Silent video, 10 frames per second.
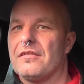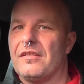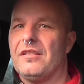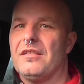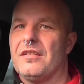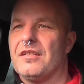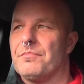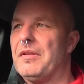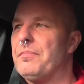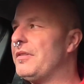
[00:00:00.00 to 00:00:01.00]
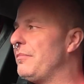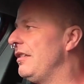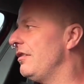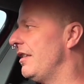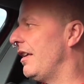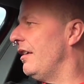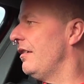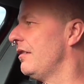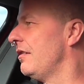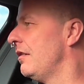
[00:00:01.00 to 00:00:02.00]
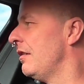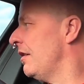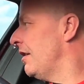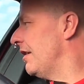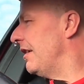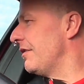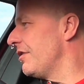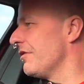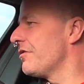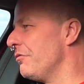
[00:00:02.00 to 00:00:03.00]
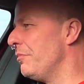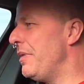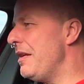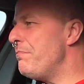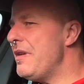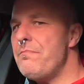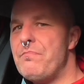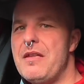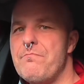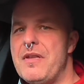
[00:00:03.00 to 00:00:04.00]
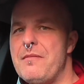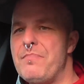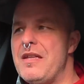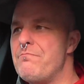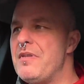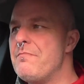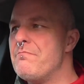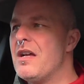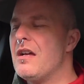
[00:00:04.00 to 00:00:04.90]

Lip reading: See, it's beeping at me like that. Now it turns to a beep beep beep beep beep beep.